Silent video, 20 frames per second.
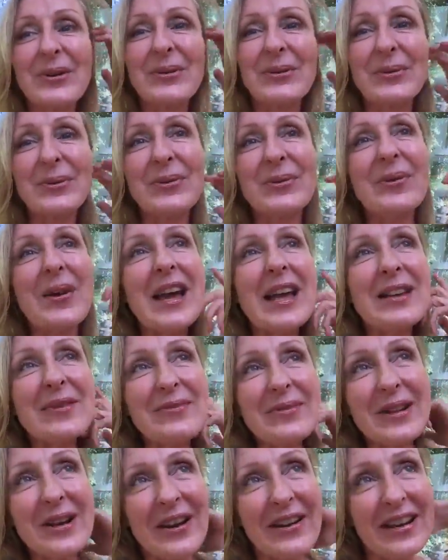When
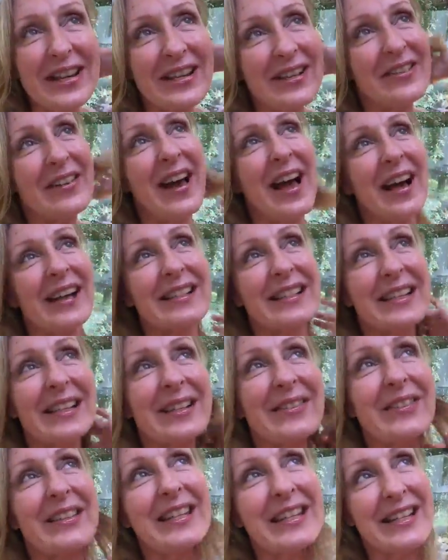we are
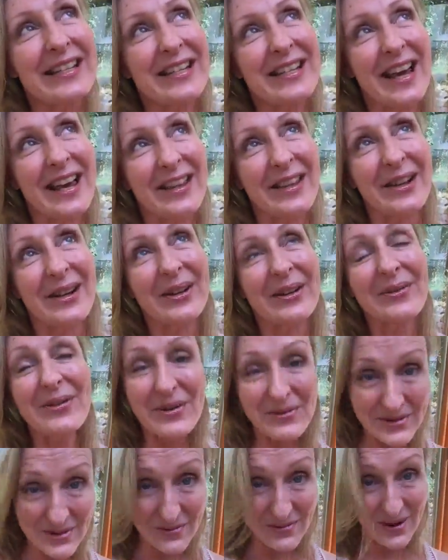interacting with each other, what
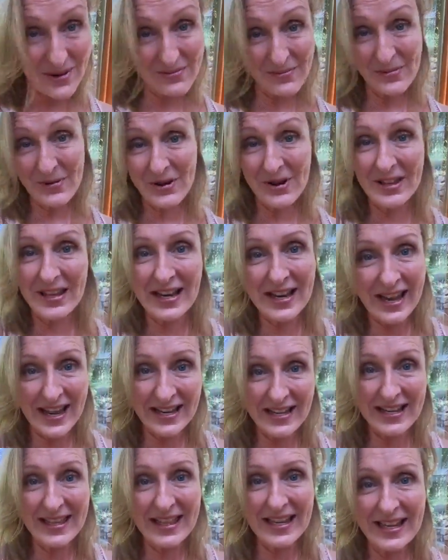we want more than
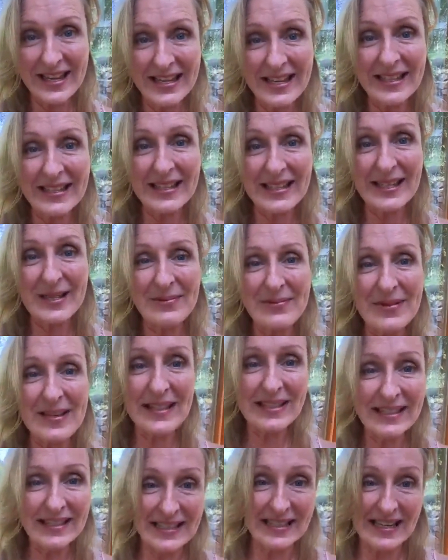anything is to be
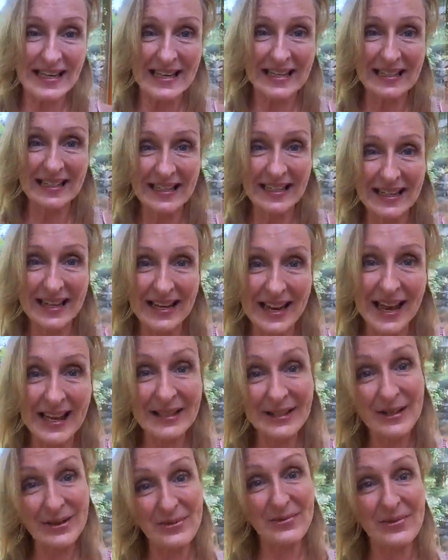seen
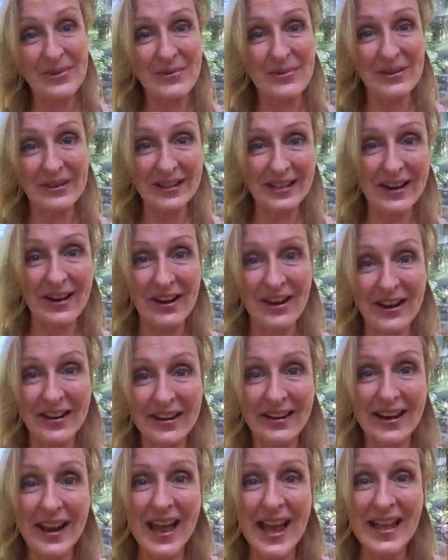as who we really
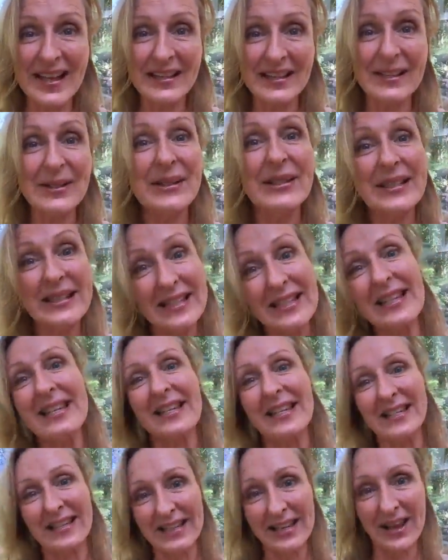are and to see
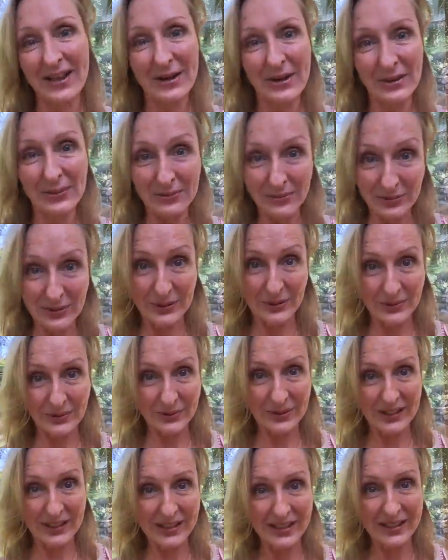each other really,
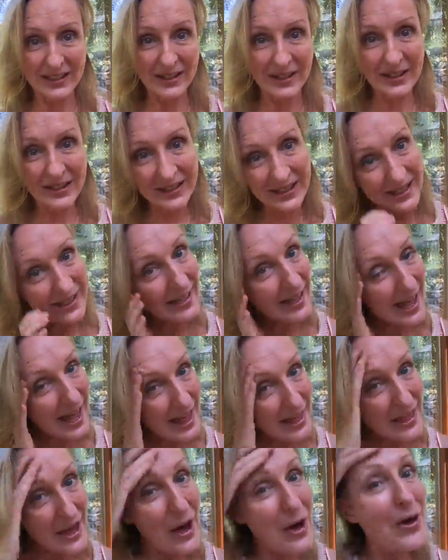really clearly.
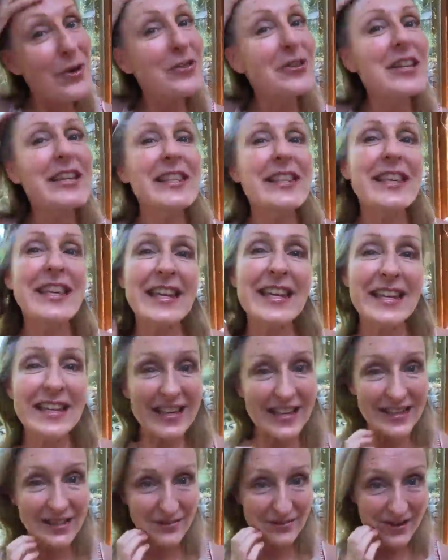The only thing
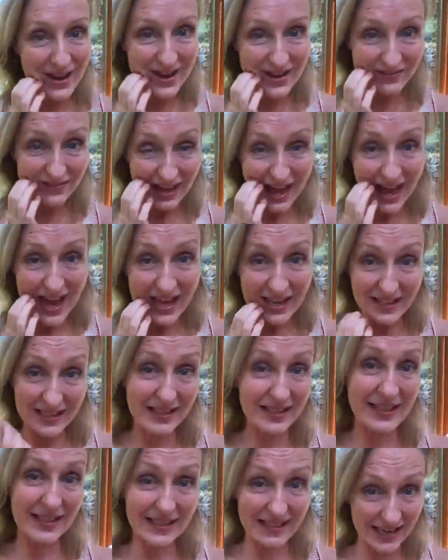in the way of that is
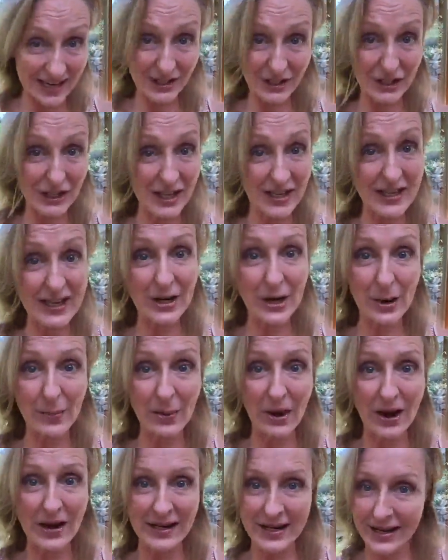the tension in our
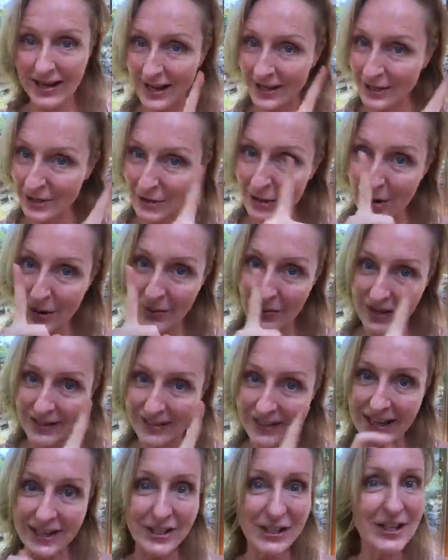body. And you know what
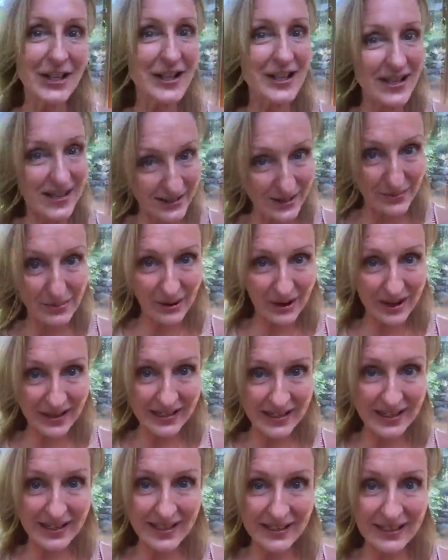tension in the
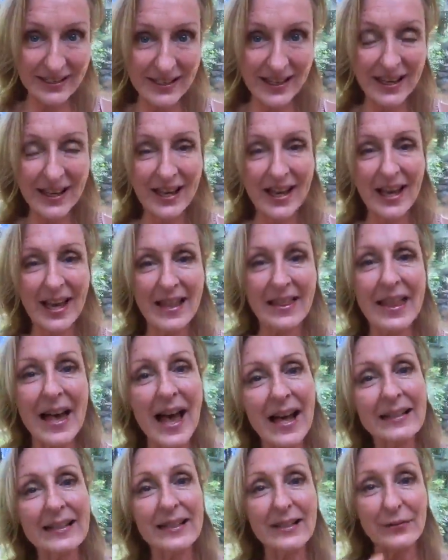body is?
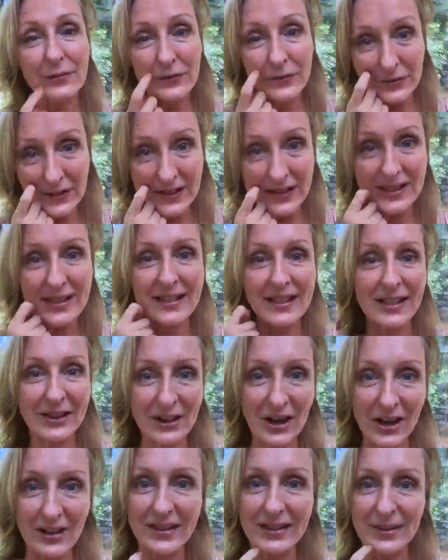That's fixed
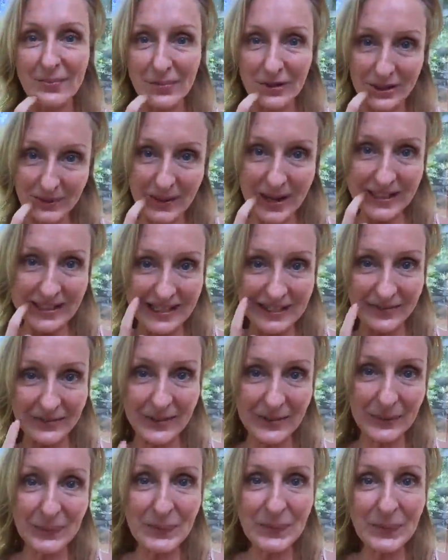thoughts and perspectives.